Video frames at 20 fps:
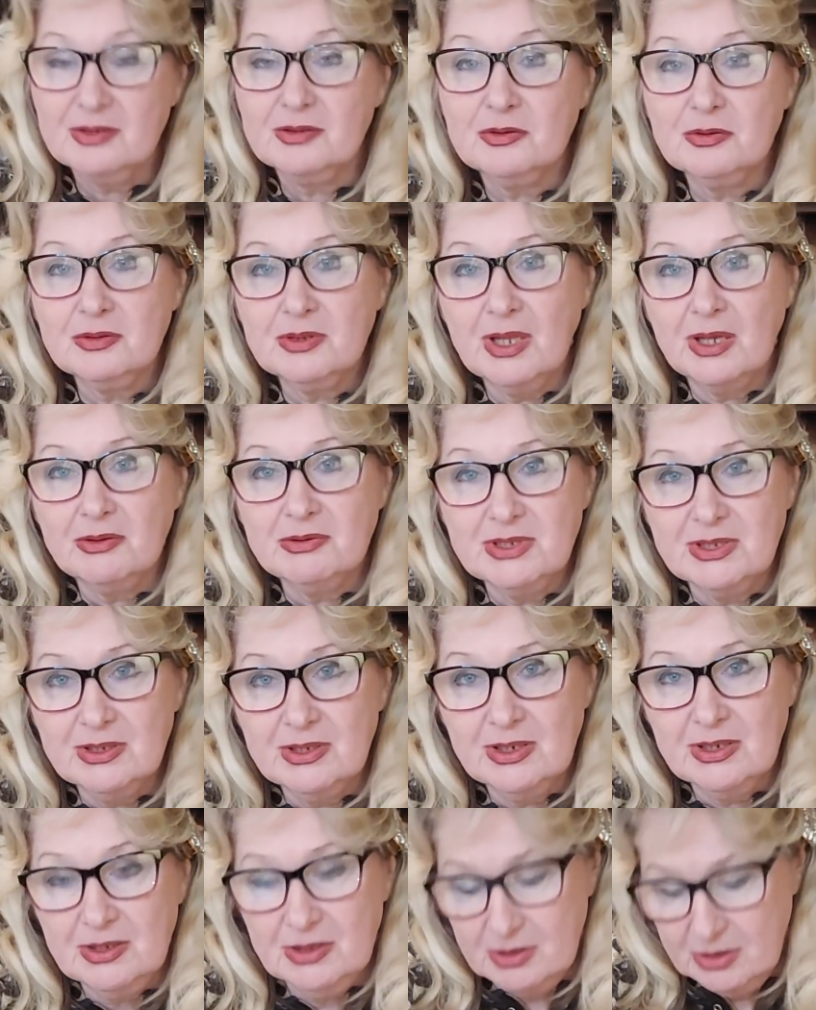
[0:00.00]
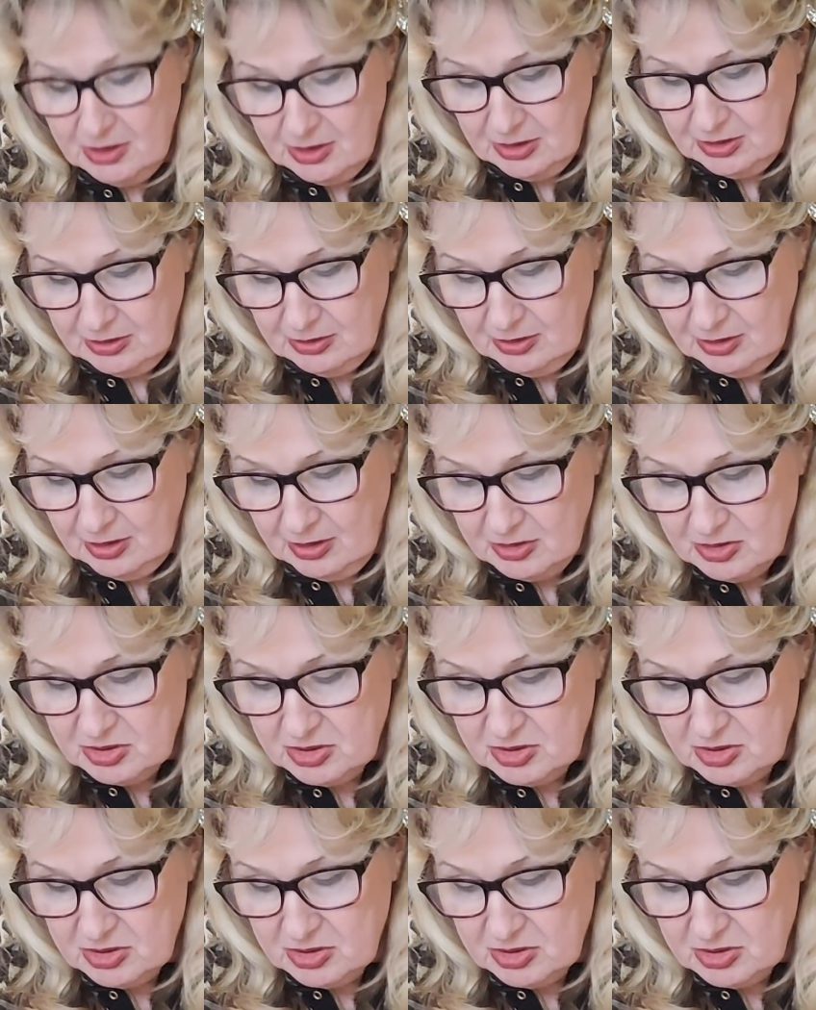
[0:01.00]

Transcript: 2018.